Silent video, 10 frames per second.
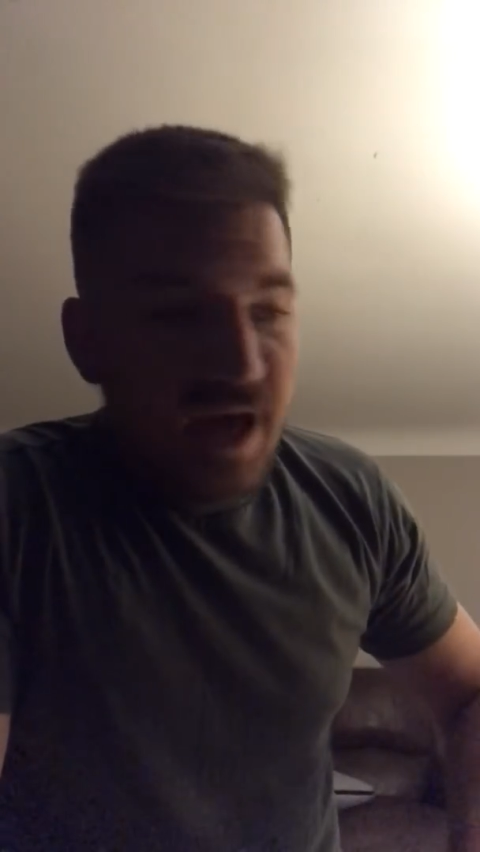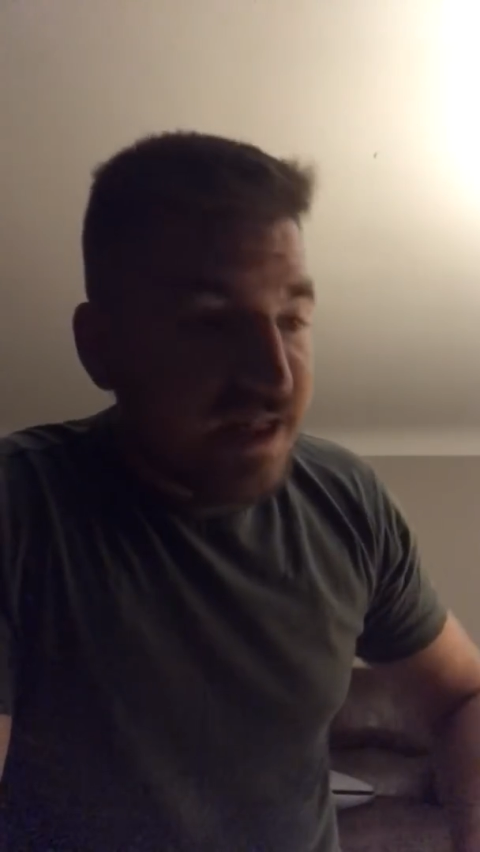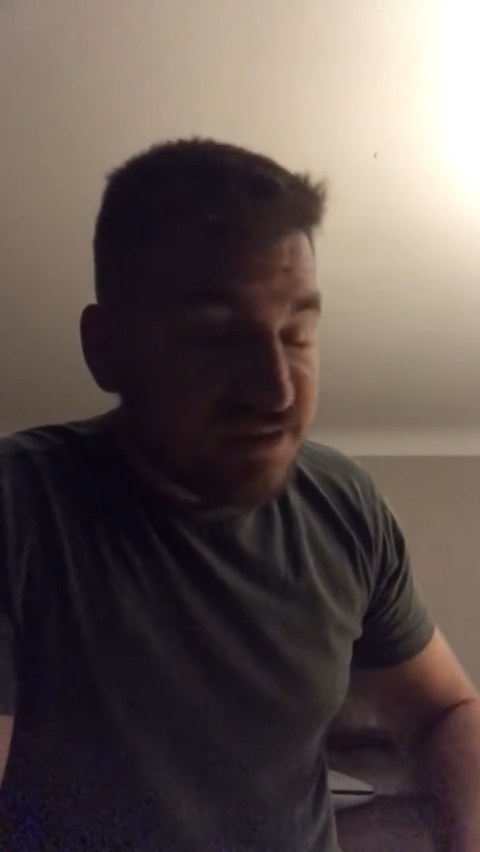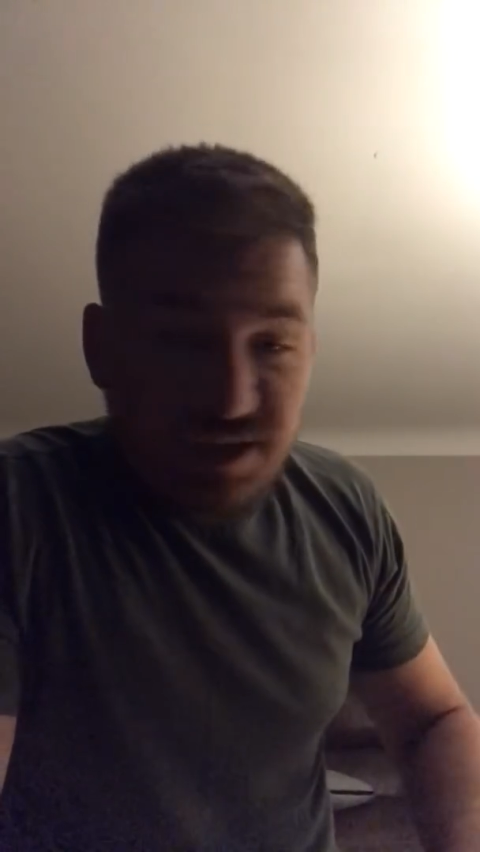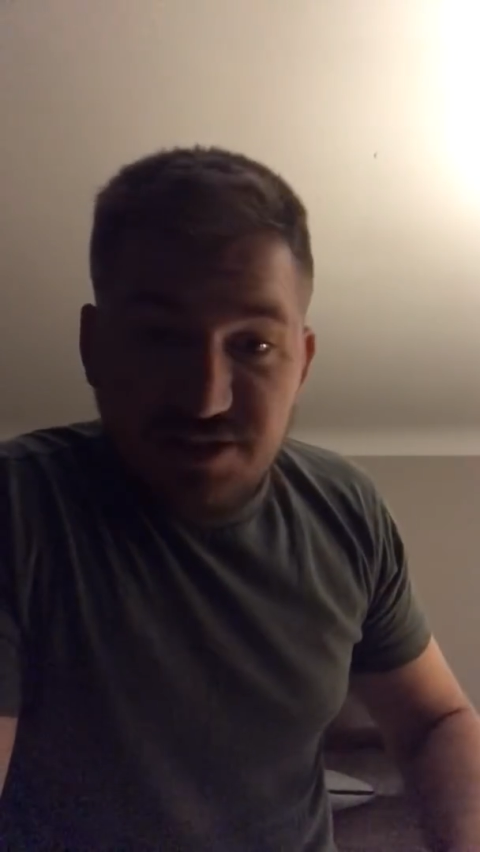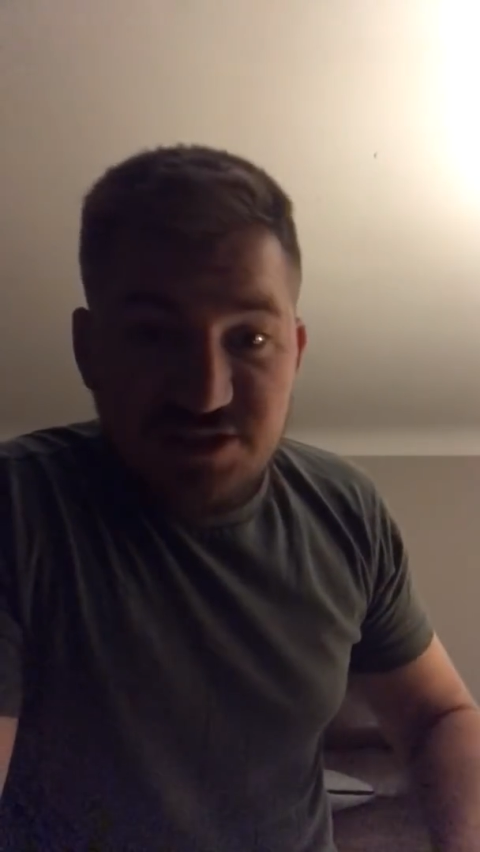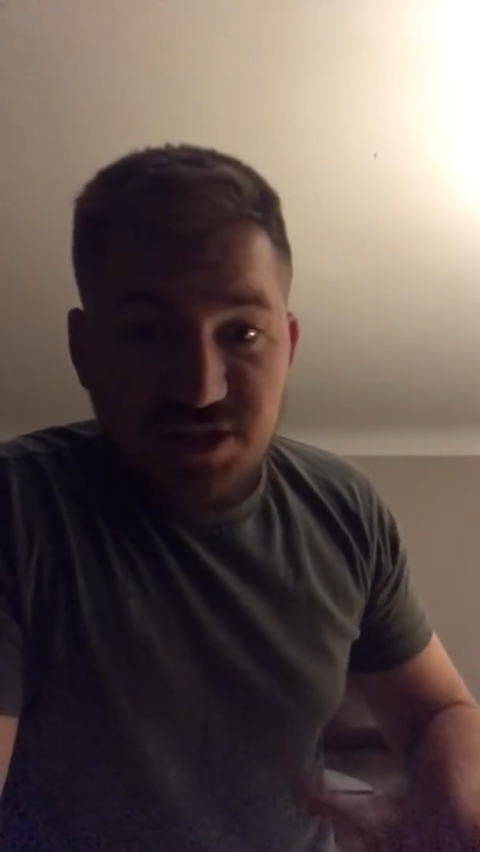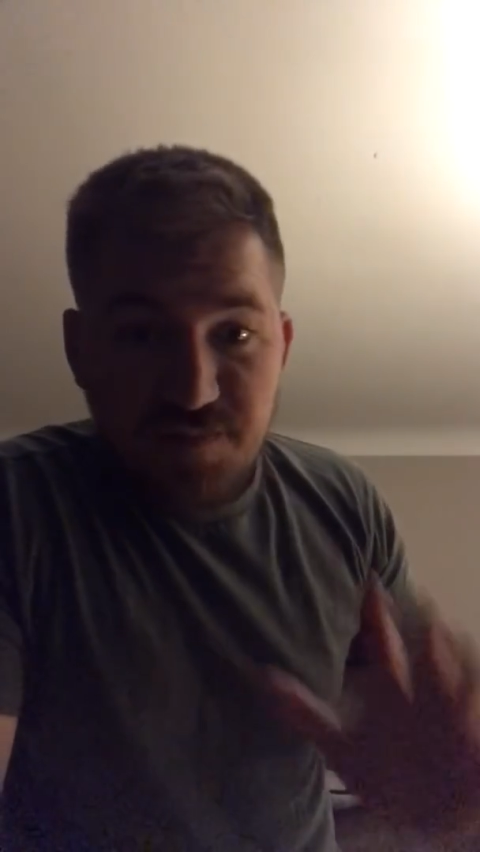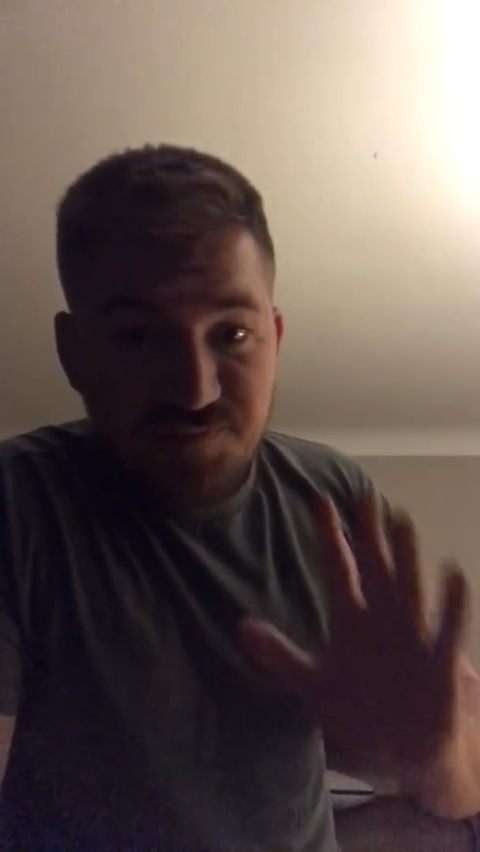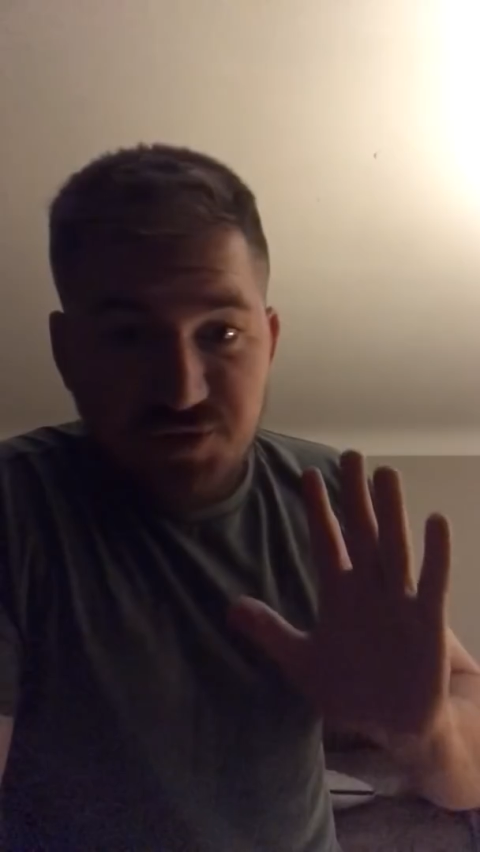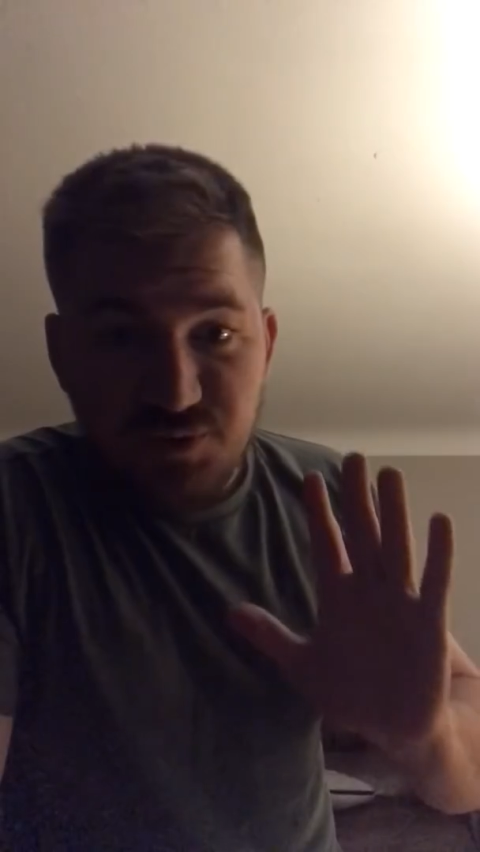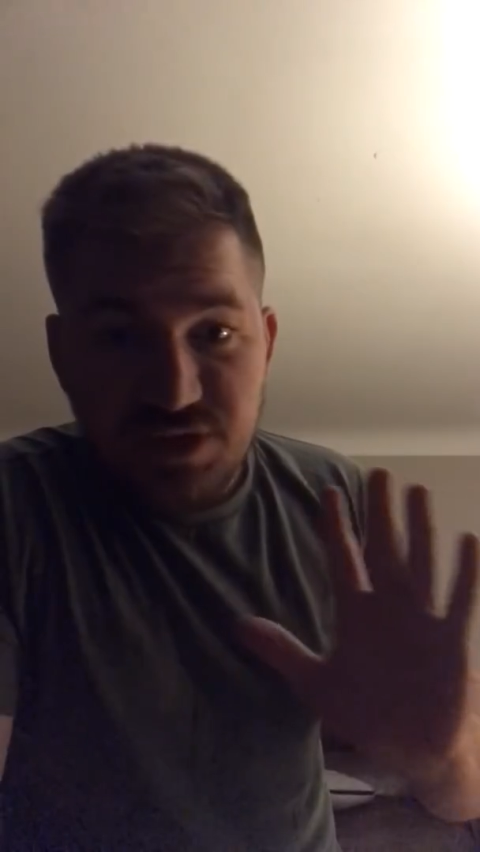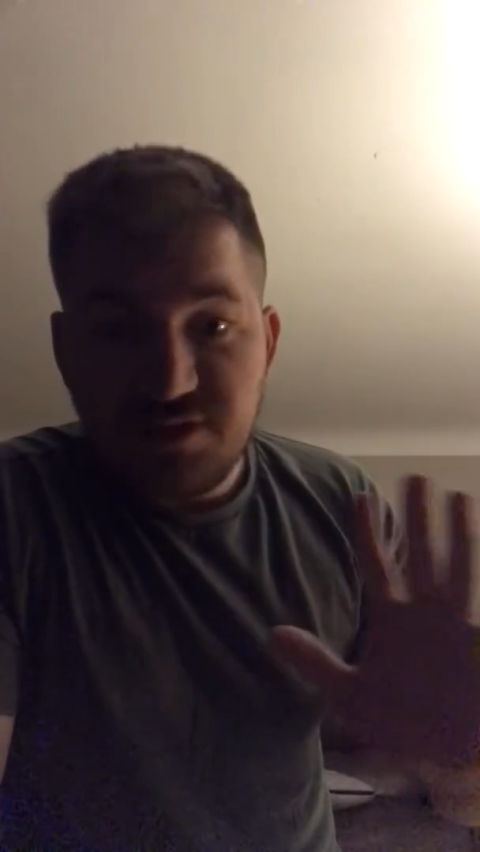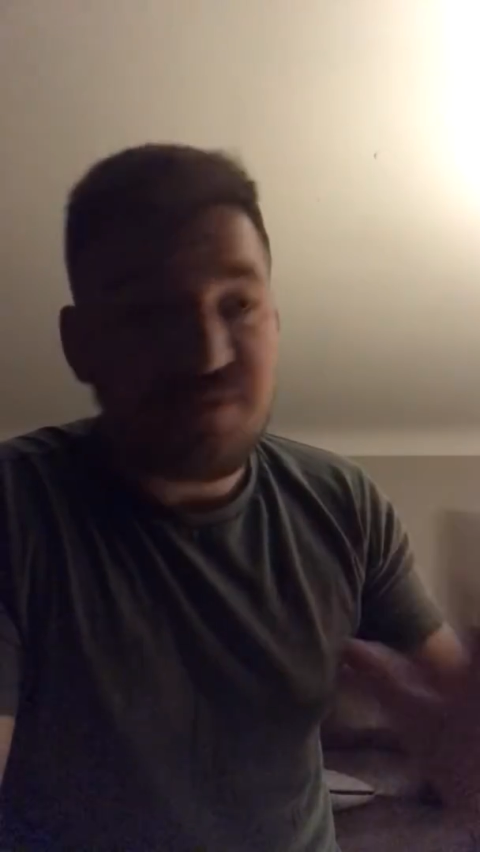At least you can